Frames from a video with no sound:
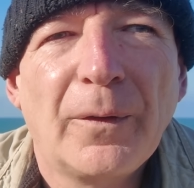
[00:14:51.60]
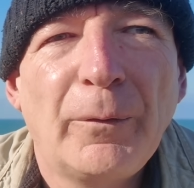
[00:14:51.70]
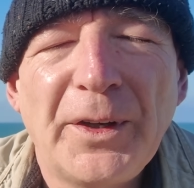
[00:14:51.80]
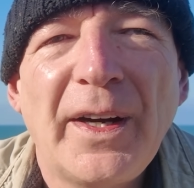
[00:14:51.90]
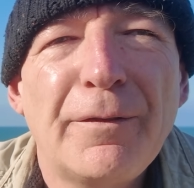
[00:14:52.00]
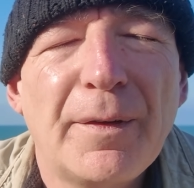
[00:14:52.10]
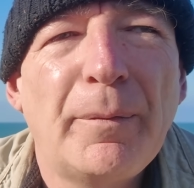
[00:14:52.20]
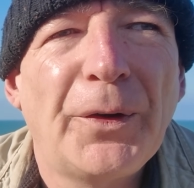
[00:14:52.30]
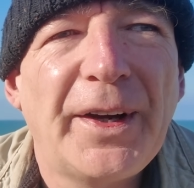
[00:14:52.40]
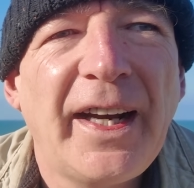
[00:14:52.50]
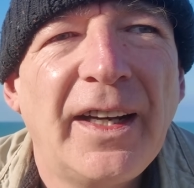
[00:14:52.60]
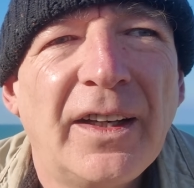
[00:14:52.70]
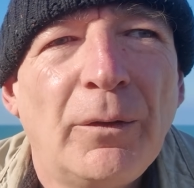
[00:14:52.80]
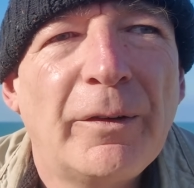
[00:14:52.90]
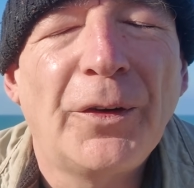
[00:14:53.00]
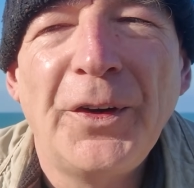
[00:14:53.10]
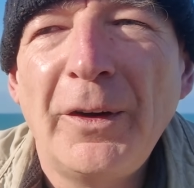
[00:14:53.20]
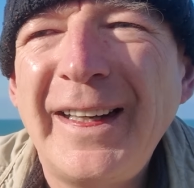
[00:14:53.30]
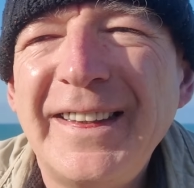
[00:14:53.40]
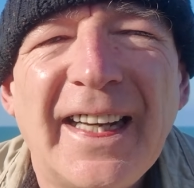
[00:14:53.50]
we don't have the body. We've got
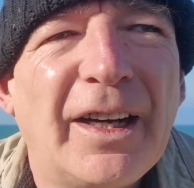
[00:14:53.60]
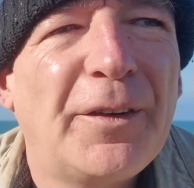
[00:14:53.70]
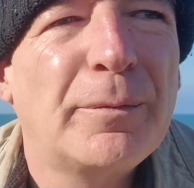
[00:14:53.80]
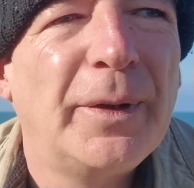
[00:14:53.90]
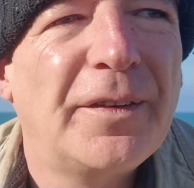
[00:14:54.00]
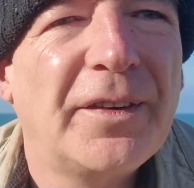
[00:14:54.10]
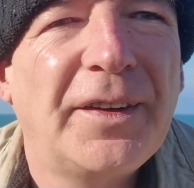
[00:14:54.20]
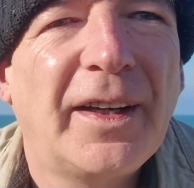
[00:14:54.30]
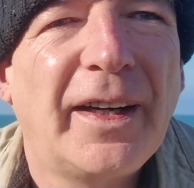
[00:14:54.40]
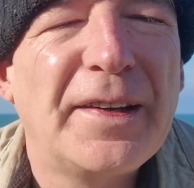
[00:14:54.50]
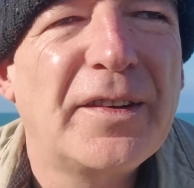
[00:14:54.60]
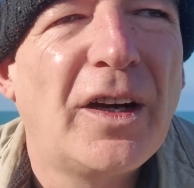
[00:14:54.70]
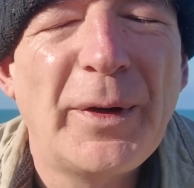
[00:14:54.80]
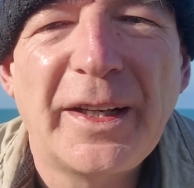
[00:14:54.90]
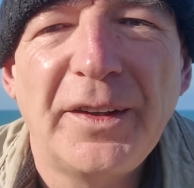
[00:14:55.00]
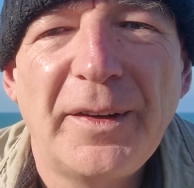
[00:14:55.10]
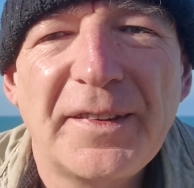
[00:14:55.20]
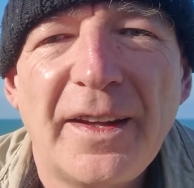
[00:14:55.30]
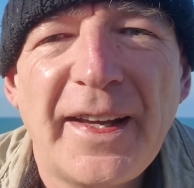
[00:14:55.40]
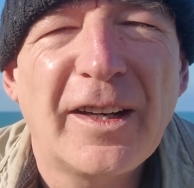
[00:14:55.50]
no idea how this person died. So all we can do is
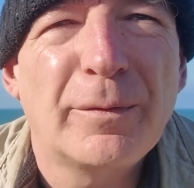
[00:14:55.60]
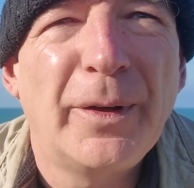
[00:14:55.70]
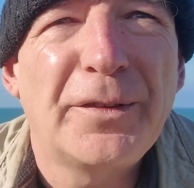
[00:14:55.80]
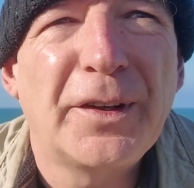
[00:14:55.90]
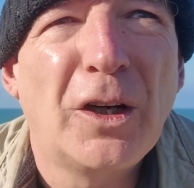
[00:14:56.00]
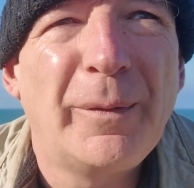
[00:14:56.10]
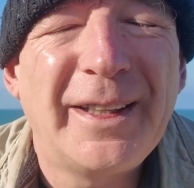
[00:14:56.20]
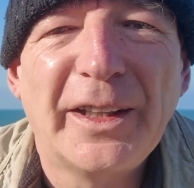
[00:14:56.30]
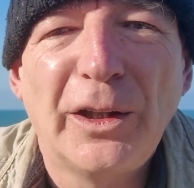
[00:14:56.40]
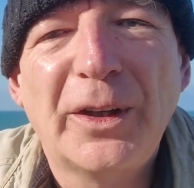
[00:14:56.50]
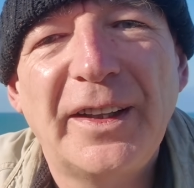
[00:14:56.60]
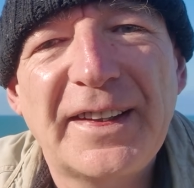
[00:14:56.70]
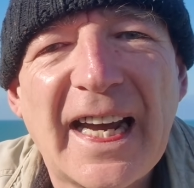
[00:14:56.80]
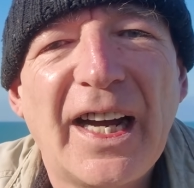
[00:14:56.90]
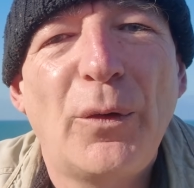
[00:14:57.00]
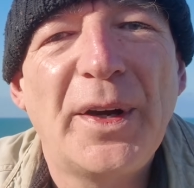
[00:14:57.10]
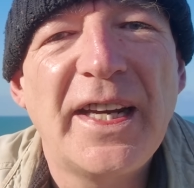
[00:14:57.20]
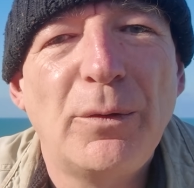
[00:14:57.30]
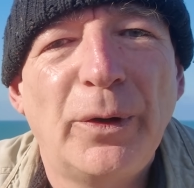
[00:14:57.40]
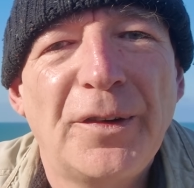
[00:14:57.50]
get the experts to come in and look at how
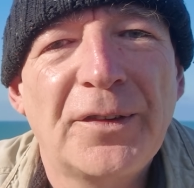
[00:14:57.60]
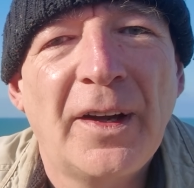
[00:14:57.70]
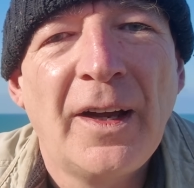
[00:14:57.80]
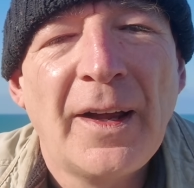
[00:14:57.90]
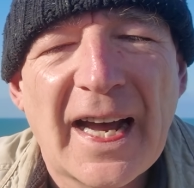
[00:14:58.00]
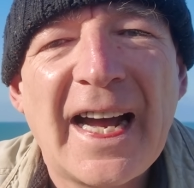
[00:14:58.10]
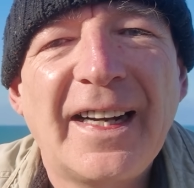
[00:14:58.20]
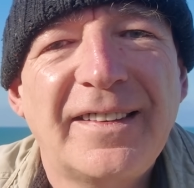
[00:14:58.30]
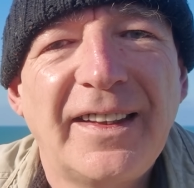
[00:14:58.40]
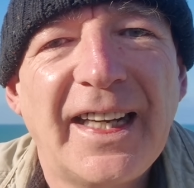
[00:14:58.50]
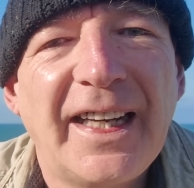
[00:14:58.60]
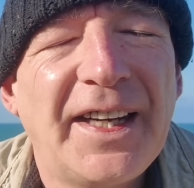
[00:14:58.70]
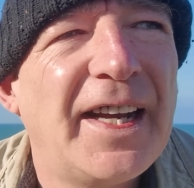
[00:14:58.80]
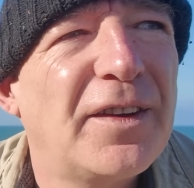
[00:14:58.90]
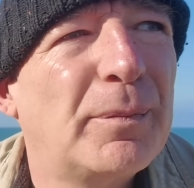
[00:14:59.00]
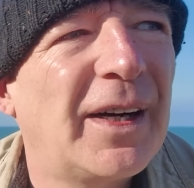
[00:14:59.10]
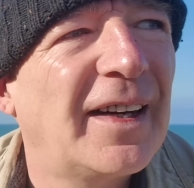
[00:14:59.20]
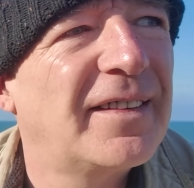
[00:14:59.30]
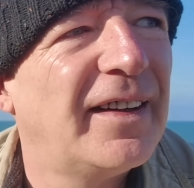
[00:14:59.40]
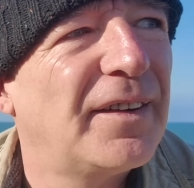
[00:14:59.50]
he was acting in his
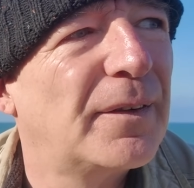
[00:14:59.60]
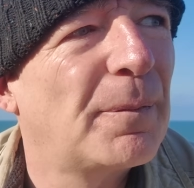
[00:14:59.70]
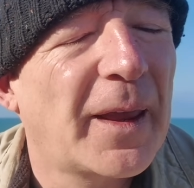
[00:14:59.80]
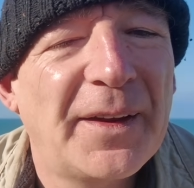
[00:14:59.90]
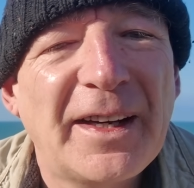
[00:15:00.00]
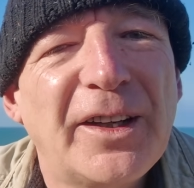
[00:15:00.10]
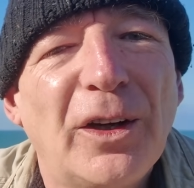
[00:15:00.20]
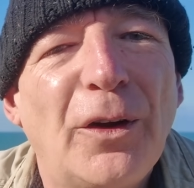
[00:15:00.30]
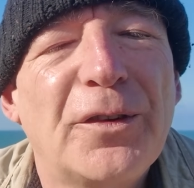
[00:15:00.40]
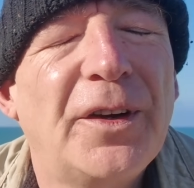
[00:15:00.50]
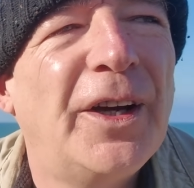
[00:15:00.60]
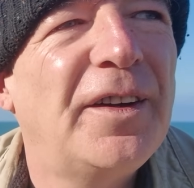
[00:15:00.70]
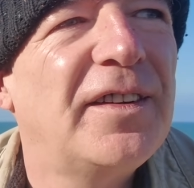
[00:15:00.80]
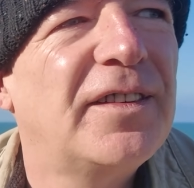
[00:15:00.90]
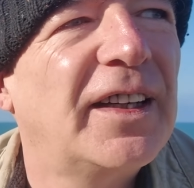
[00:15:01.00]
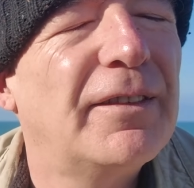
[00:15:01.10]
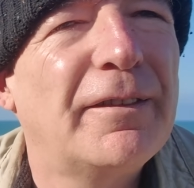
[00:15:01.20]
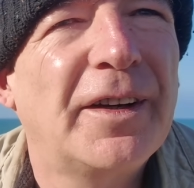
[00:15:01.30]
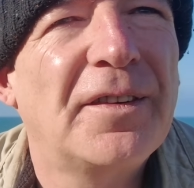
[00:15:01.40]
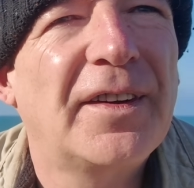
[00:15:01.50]
practice. And they actually got lots of nurses to give
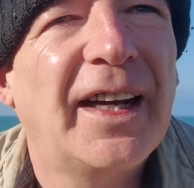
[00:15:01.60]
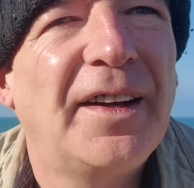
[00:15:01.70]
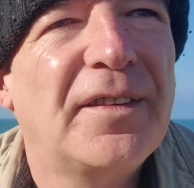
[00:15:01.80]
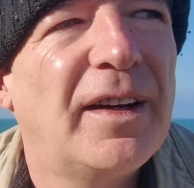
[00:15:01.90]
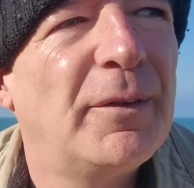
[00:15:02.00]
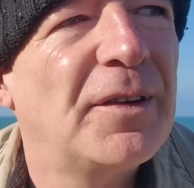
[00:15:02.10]
evidence against him,